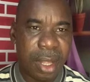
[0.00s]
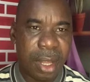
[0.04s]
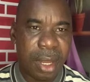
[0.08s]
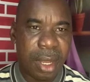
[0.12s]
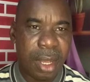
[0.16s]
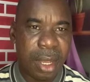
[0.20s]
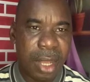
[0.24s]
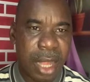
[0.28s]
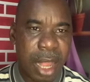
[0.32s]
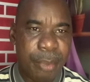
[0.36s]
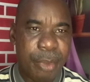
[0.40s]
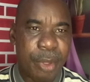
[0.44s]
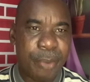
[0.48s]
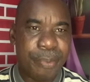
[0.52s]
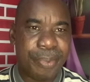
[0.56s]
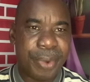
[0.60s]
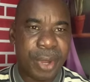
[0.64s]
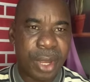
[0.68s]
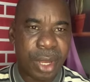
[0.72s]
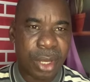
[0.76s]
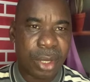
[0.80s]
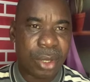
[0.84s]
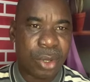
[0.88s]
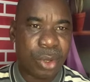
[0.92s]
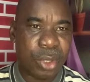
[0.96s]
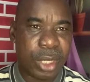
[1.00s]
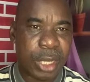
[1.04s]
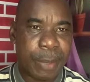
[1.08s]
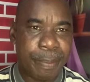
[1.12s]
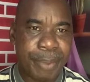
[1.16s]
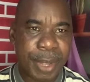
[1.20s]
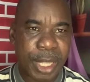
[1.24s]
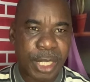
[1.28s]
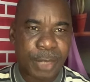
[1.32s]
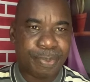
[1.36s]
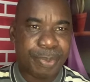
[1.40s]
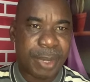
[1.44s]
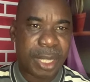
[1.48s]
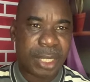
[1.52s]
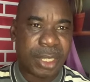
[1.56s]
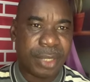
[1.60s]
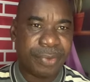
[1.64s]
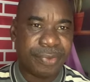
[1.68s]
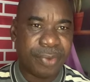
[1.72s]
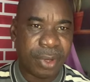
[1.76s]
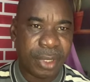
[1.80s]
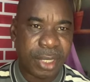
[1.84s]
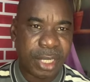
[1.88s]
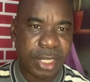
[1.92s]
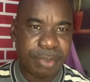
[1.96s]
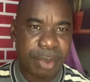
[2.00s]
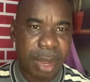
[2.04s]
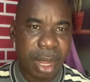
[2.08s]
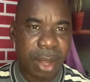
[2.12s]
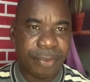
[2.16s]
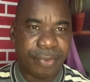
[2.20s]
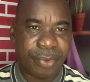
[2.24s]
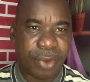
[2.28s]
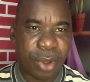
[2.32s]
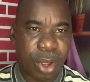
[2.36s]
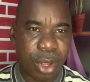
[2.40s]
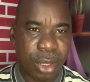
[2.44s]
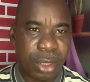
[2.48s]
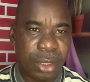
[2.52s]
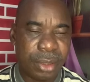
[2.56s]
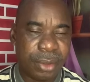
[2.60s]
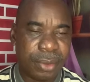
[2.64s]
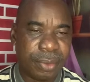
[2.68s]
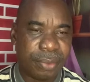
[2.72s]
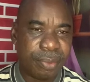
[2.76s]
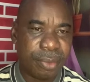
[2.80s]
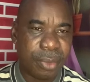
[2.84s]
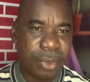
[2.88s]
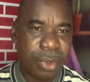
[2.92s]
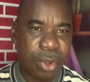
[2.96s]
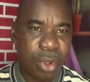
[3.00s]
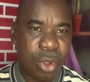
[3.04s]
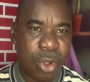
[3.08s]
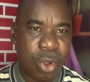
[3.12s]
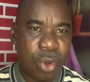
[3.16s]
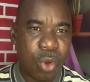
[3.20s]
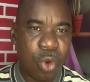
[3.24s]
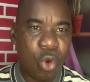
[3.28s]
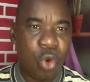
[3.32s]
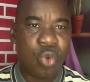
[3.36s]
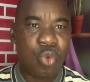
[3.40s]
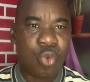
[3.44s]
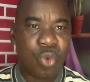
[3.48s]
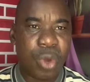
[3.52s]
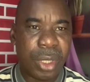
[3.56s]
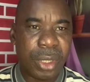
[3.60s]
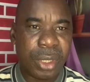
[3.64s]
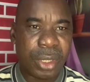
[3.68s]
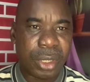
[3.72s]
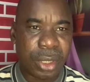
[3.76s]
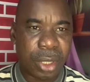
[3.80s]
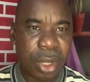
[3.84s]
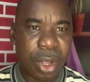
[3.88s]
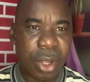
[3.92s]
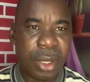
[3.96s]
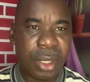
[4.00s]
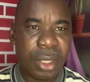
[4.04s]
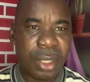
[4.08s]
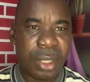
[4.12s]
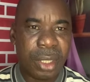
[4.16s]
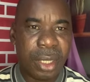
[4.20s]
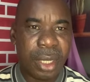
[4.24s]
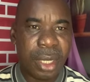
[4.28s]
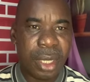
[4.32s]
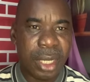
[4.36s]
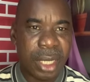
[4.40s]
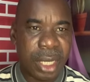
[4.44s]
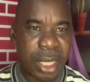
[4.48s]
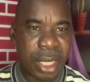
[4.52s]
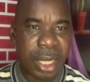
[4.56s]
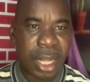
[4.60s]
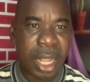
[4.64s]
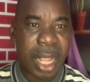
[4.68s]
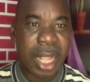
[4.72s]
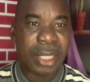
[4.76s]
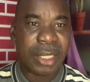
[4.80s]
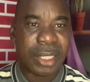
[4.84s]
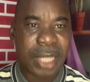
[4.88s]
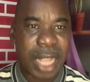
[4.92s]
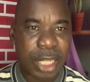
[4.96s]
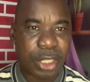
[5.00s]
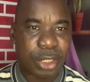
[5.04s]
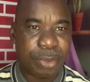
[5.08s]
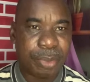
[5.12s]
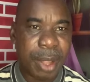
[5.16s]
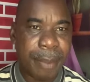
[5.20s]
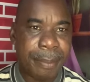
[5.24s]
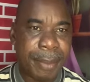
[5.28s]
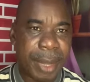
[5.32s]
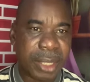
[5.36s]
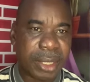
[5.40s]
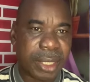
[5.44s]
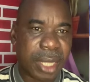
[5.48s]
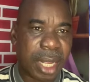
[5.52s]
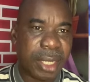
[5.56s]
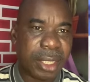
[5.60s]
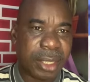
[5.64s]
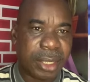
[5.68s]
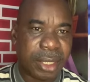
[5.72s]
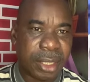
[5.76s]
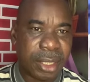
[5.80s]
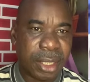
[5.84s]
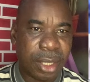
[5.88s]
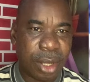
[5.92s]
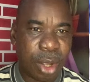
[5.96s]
let me bring you the perspective of this man of God who questioned the entitlement mentality